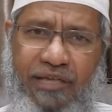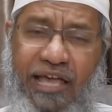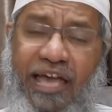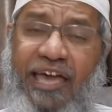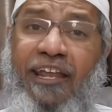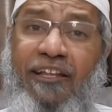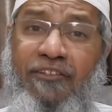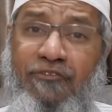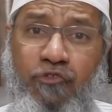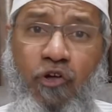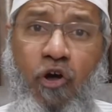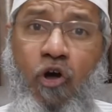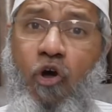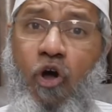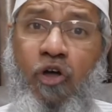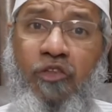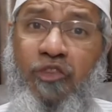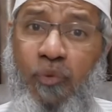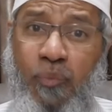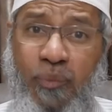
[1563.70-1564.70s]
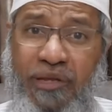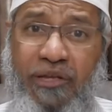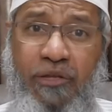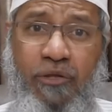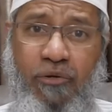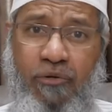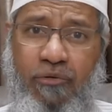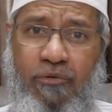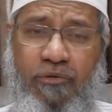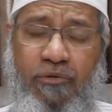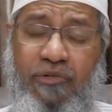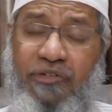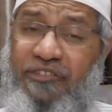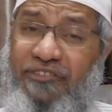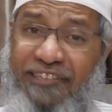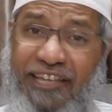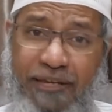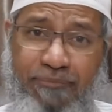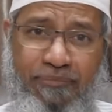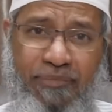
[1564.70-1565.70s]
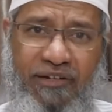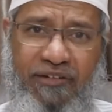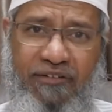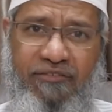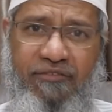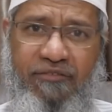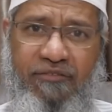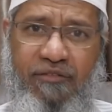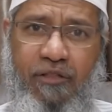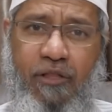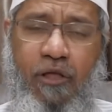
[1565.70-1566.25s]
and I saw on the video statements